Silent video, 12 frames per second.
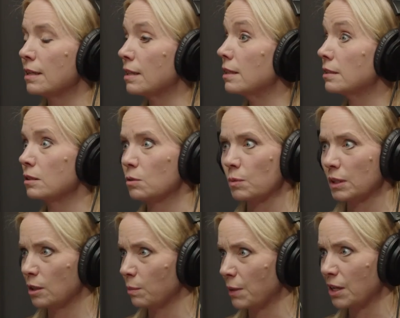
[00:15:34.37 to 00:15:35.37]
this is what
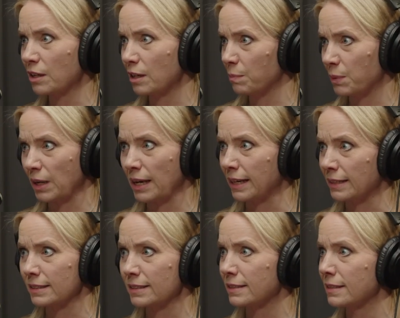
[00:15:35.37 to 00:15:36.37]
the market
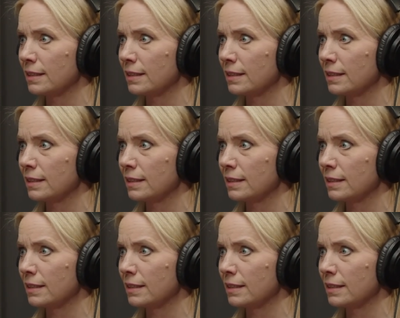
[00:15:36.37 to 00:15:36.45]
brings.